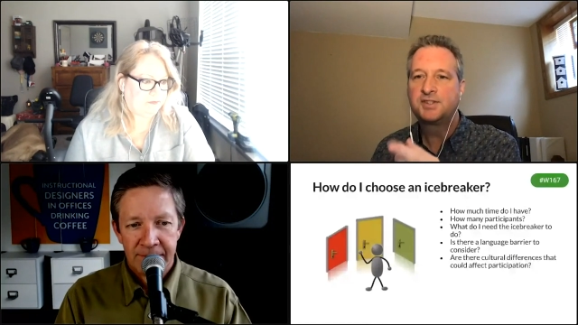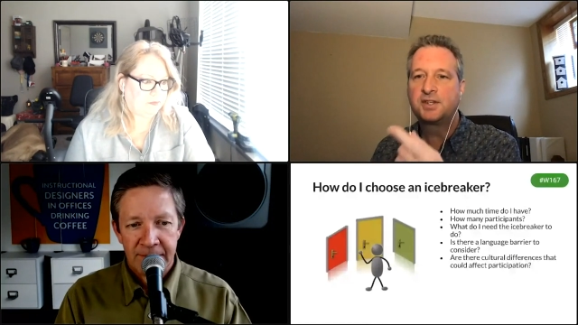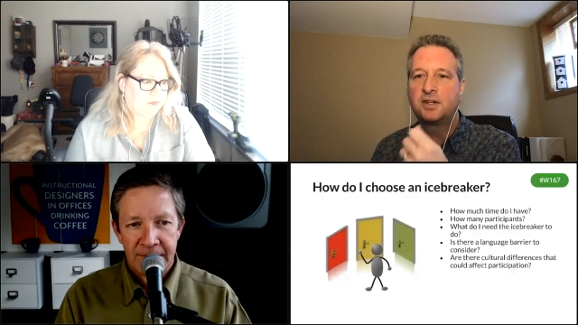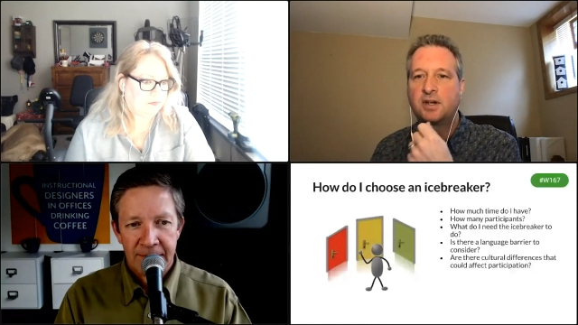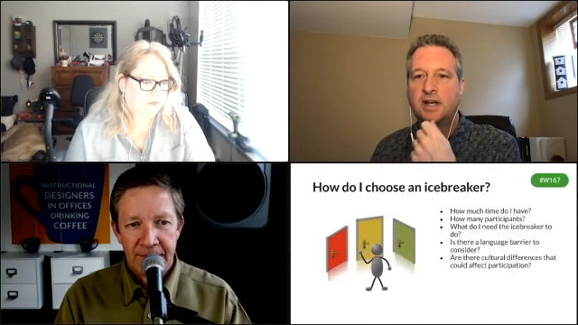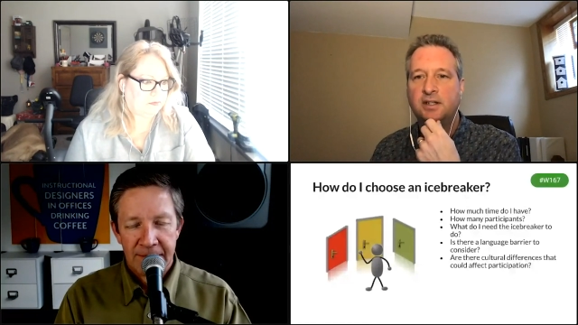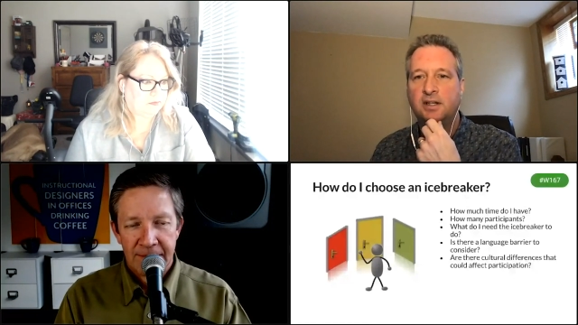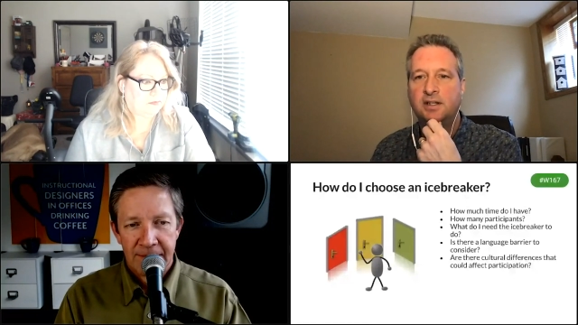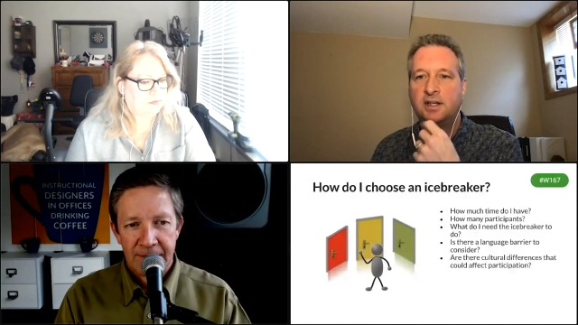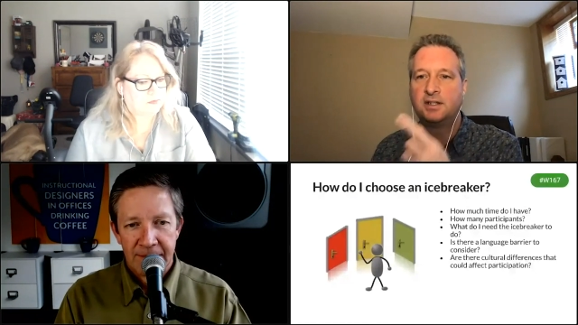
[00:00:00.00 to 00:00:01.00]
Speaker 1: Sandra had
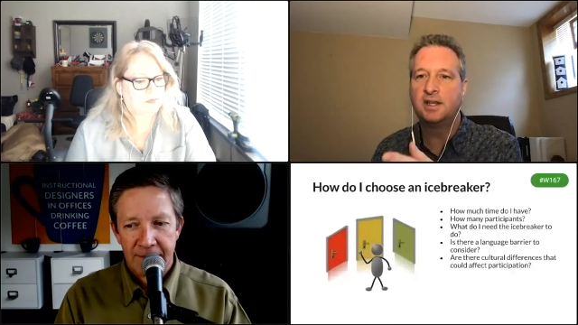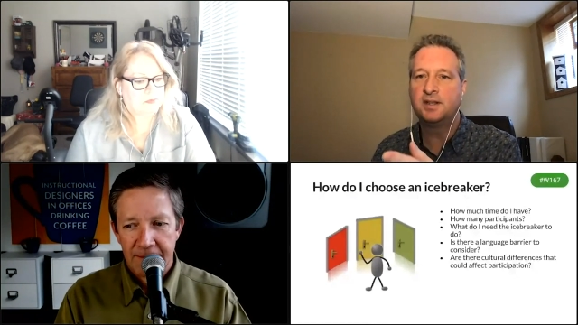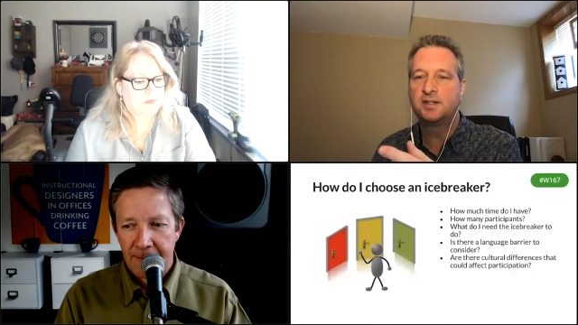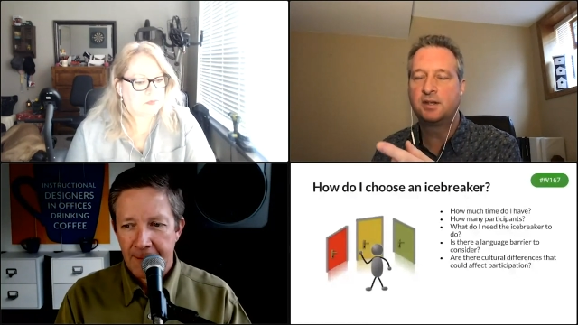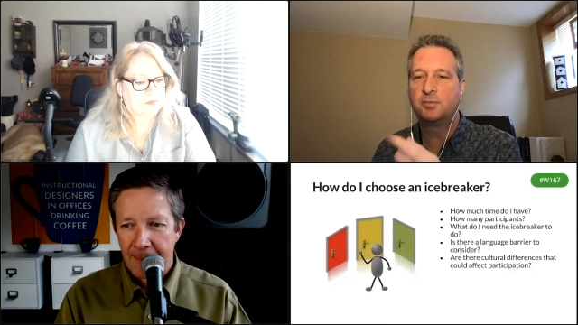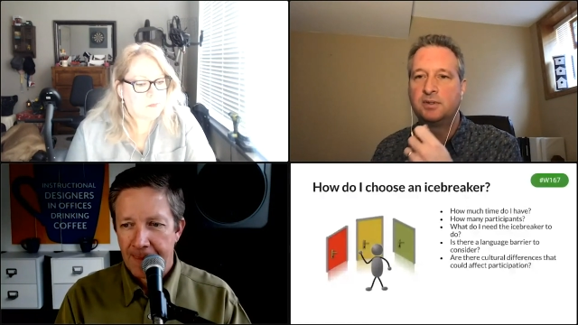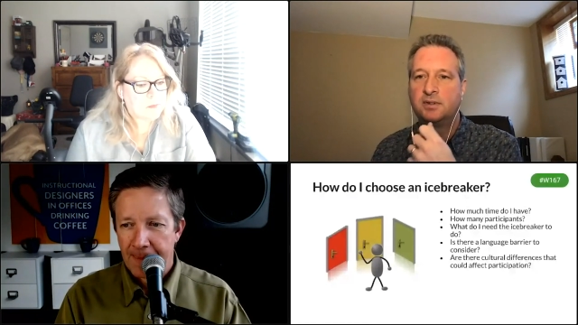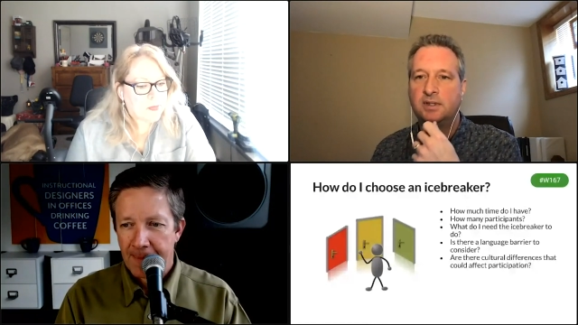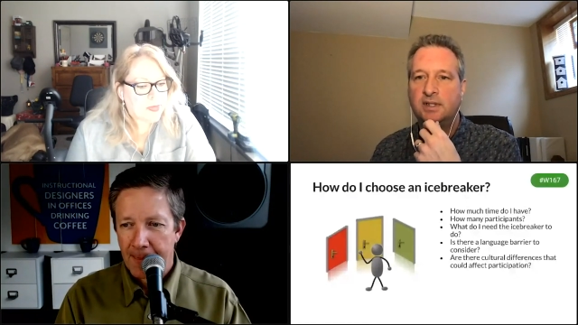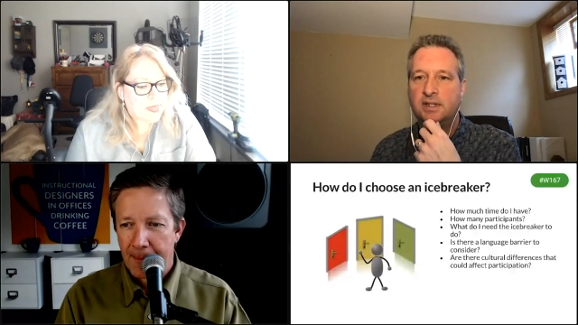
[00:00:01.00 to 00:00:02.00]
a, a neat tip
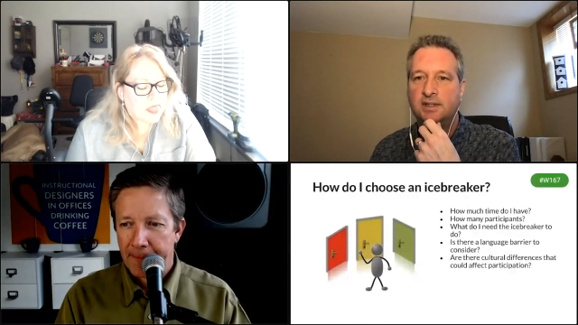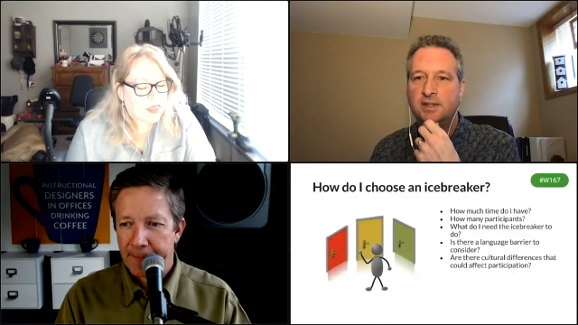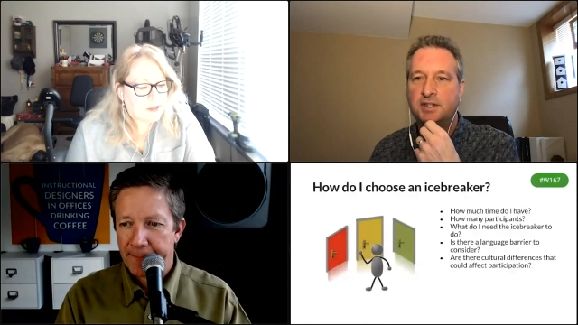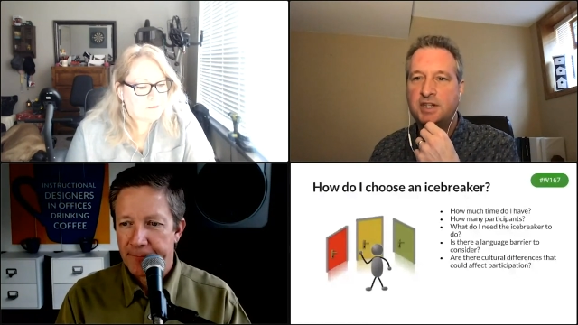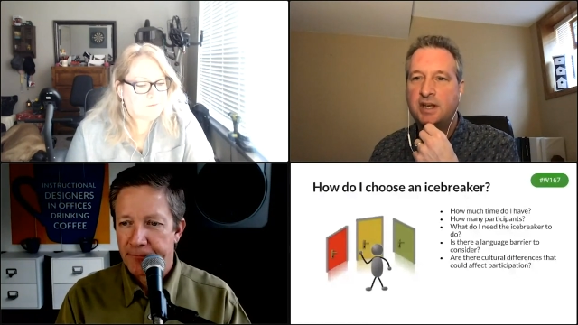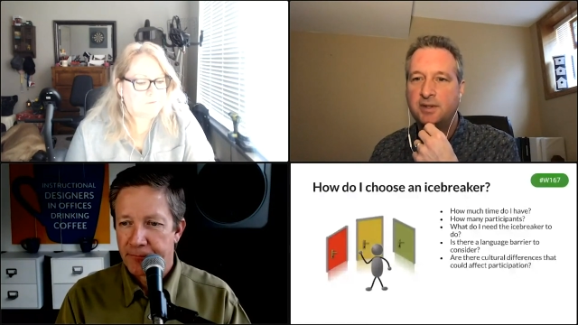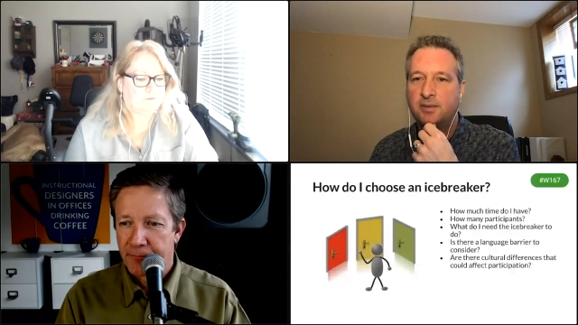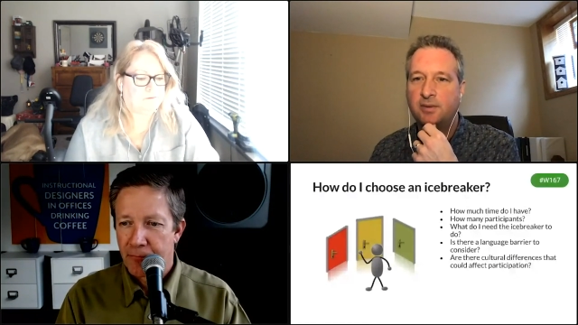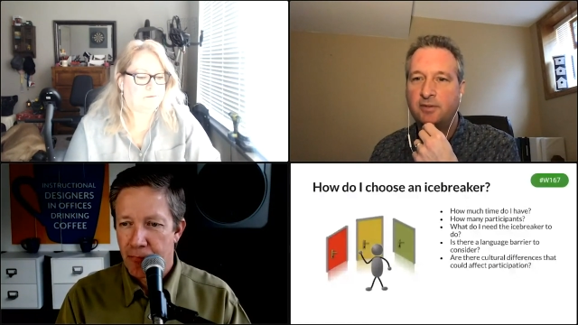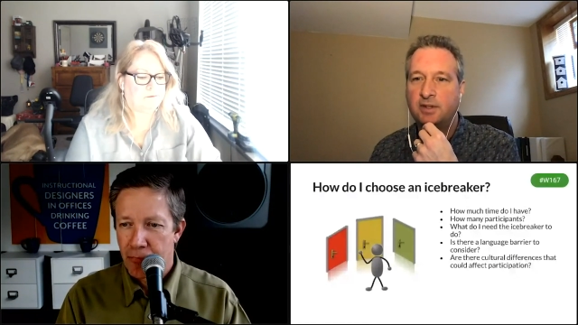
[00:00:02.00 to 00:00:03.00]
in, uh, in the chat
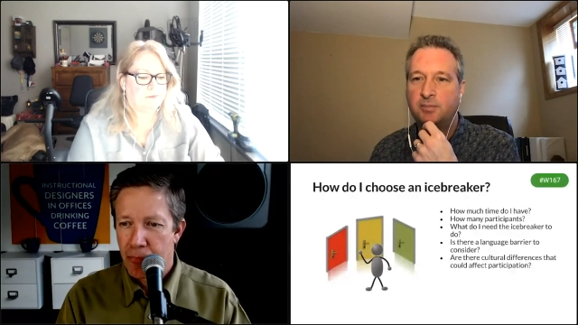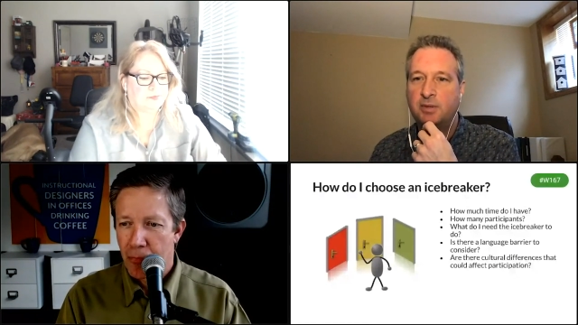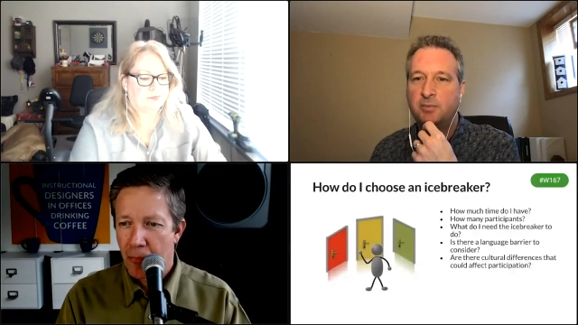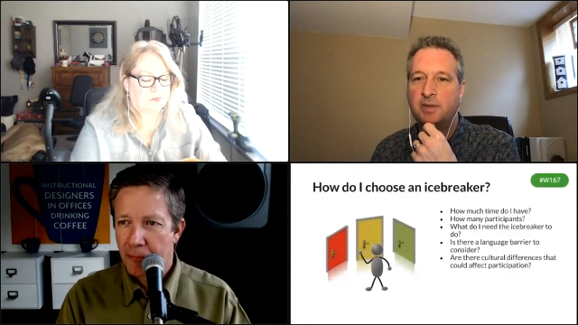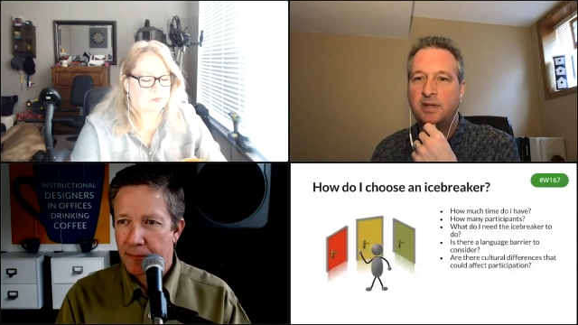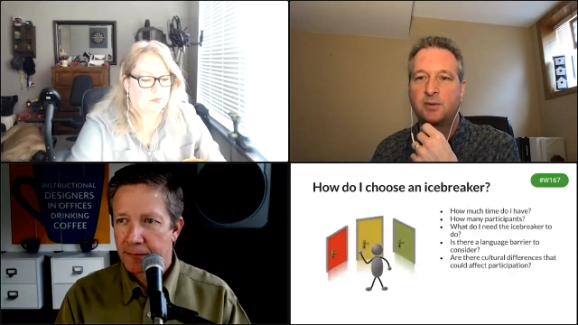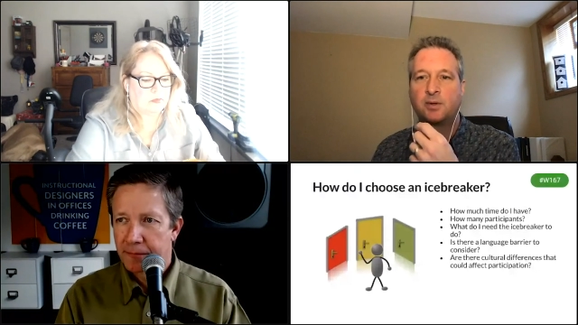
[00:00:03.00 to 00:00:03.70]
there, having people make their